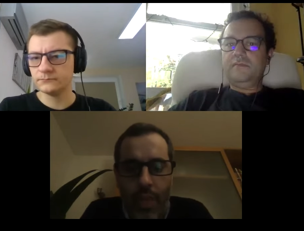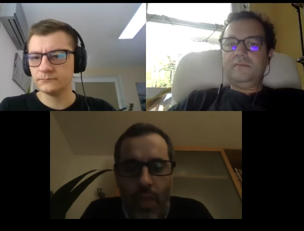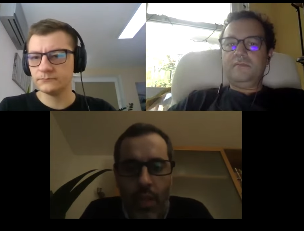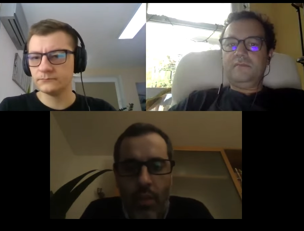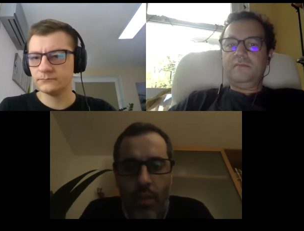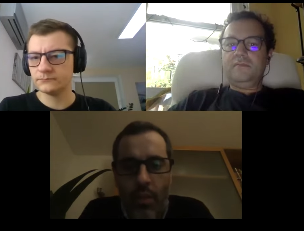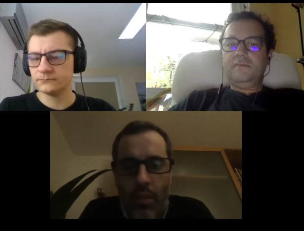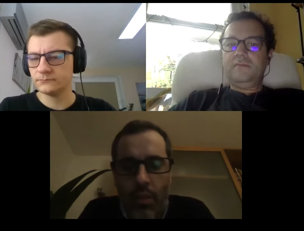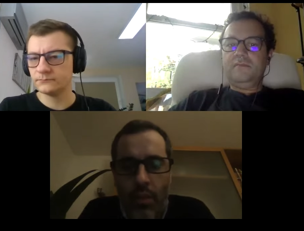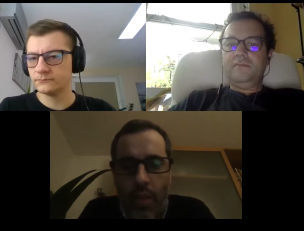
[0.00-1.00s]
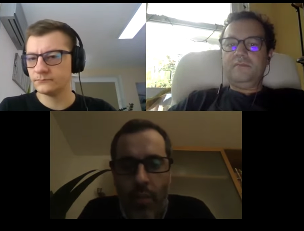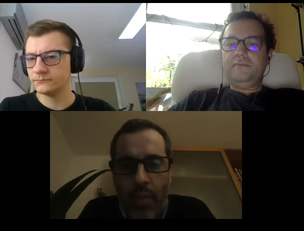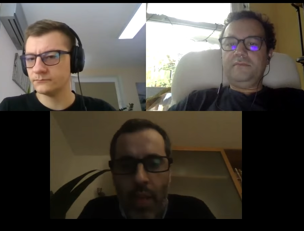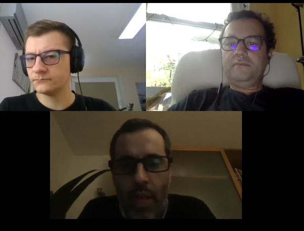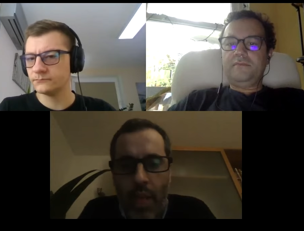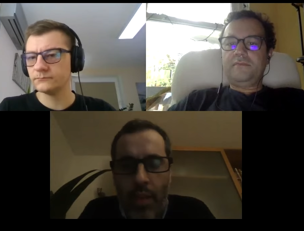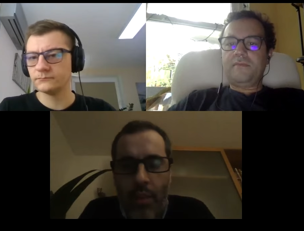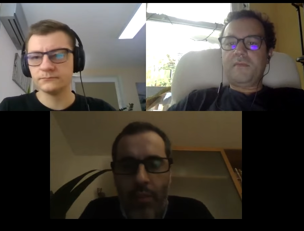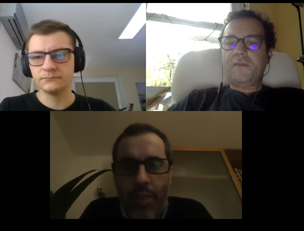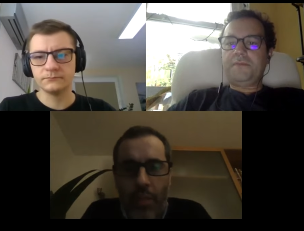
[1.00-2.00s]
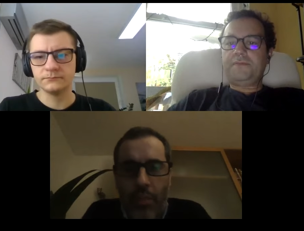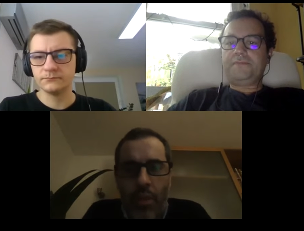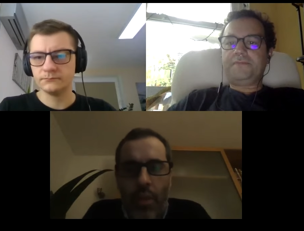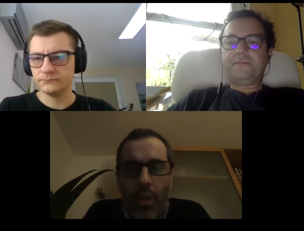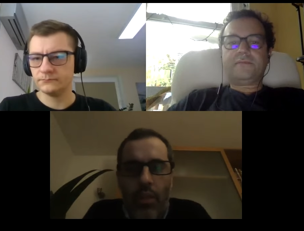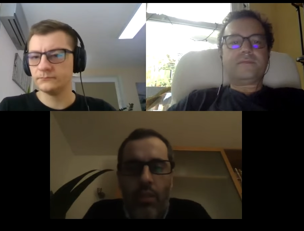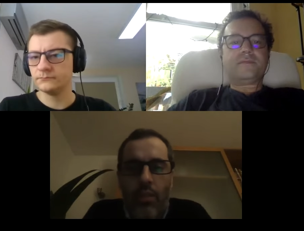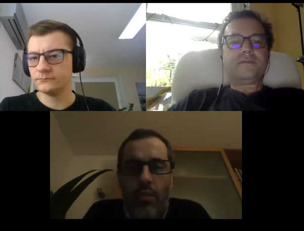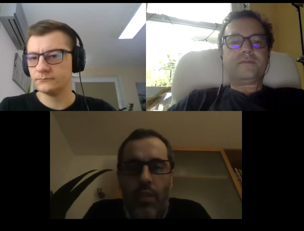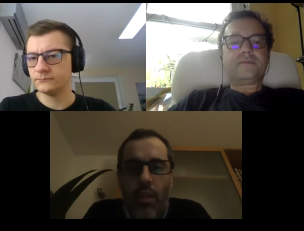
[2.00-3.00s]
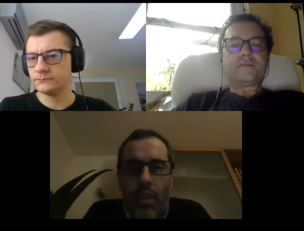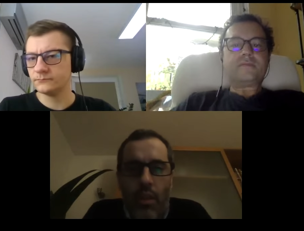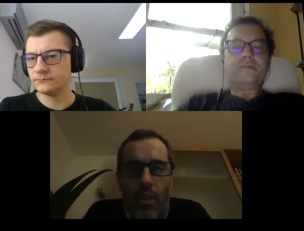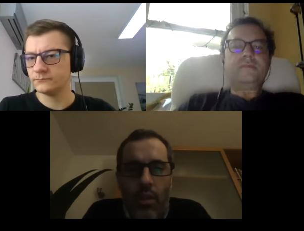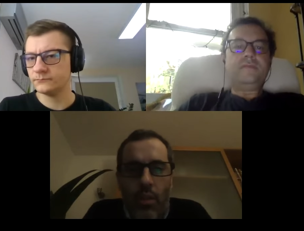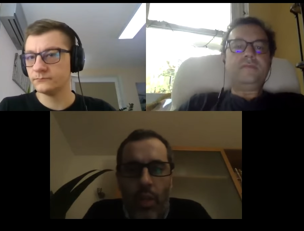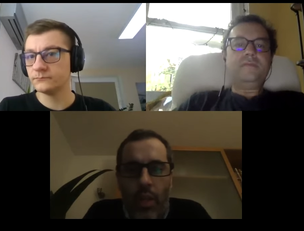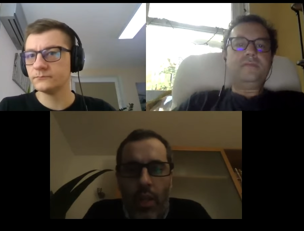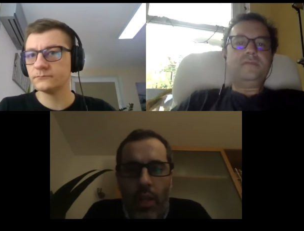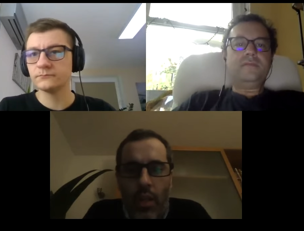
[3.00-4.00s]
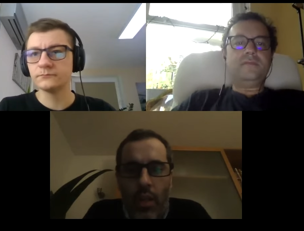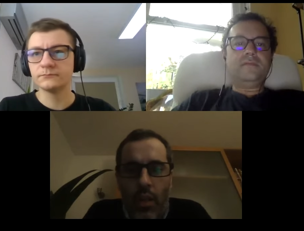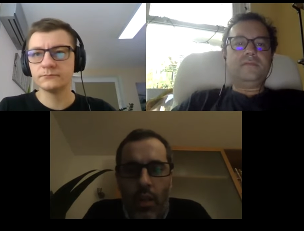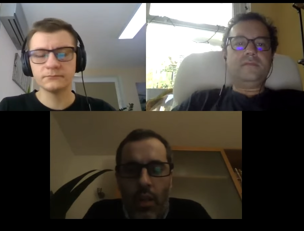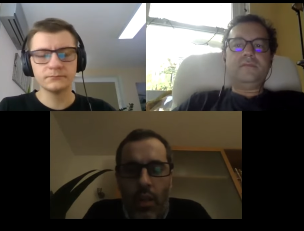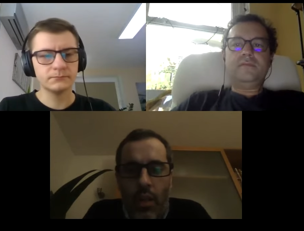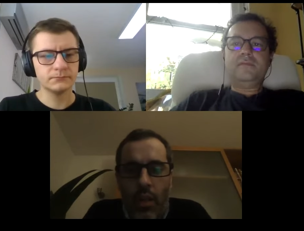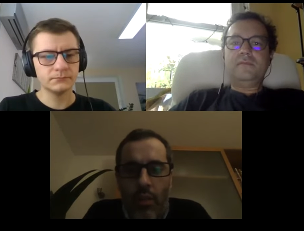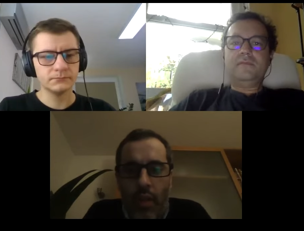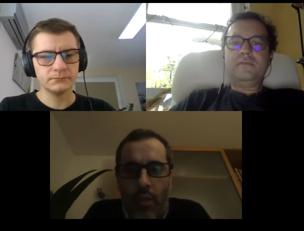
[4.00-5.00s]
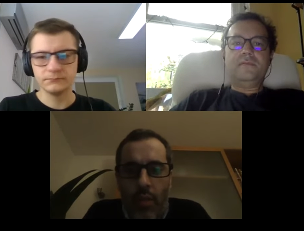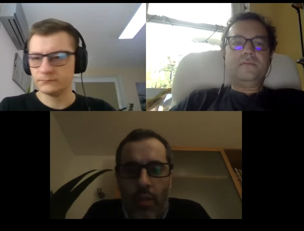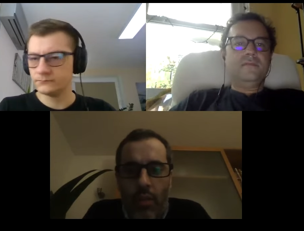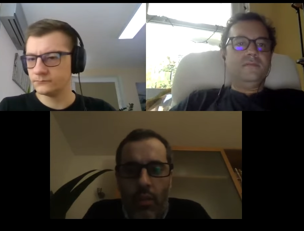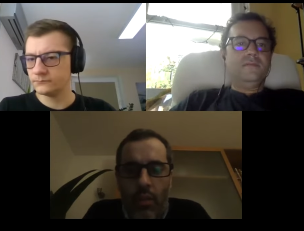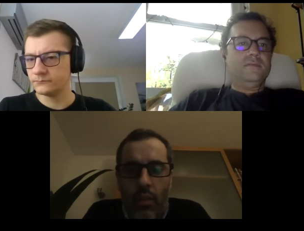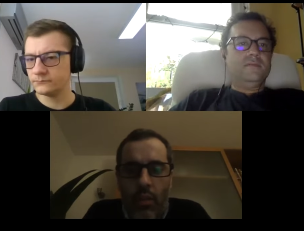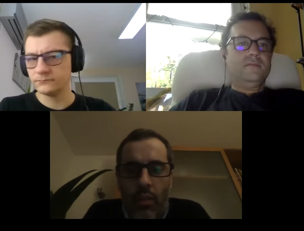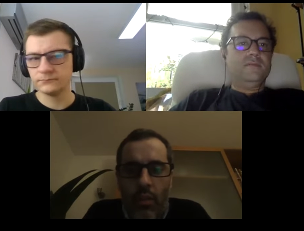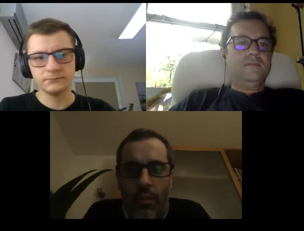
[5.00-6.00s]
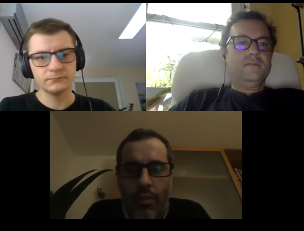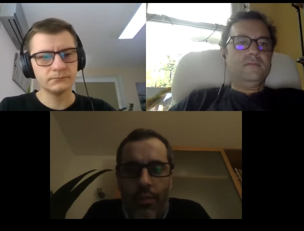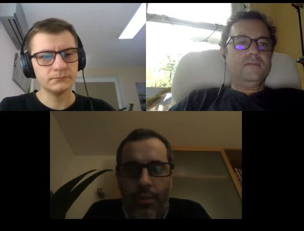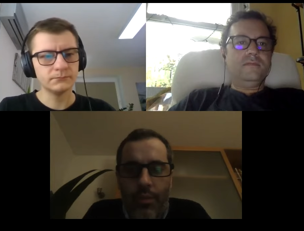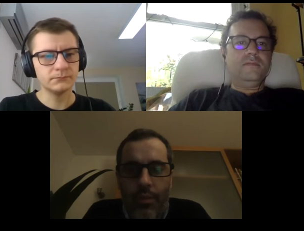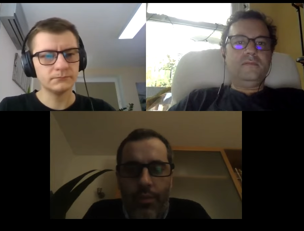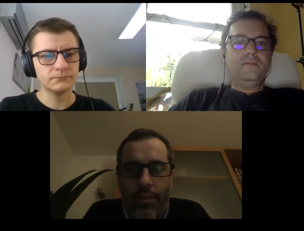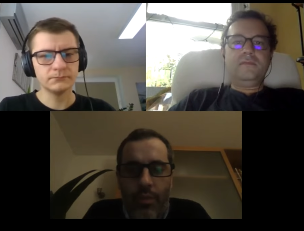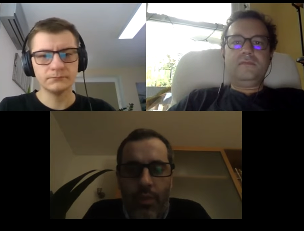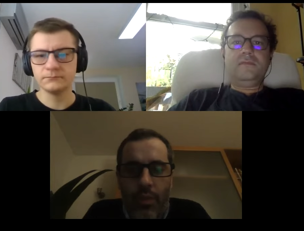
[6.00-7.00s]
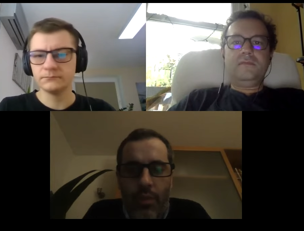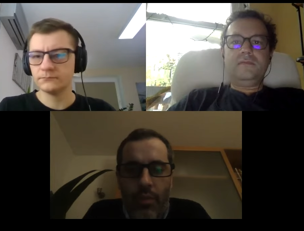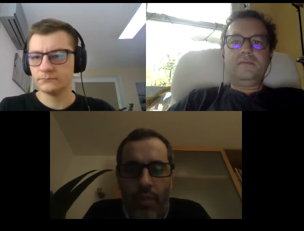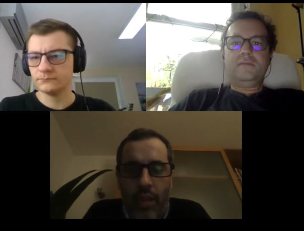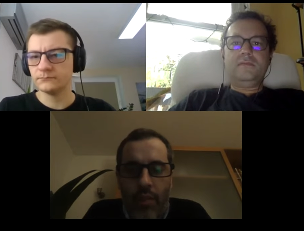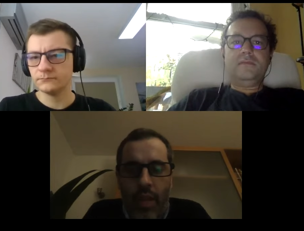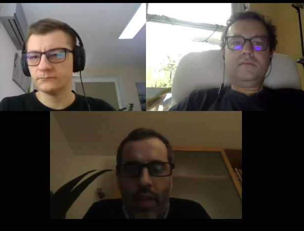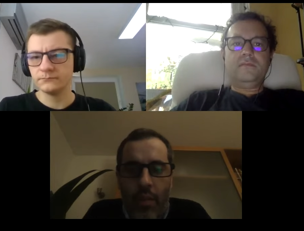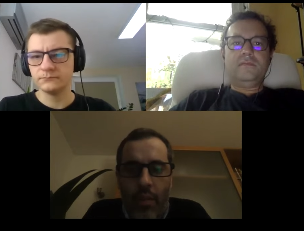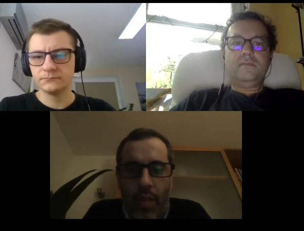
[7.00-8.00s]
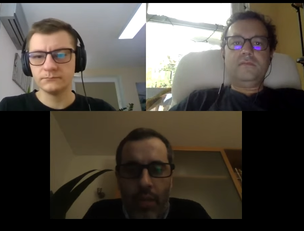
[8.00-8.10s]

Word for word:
Speaker 1: the the API endpoint with a, a an environmental um, variable, right?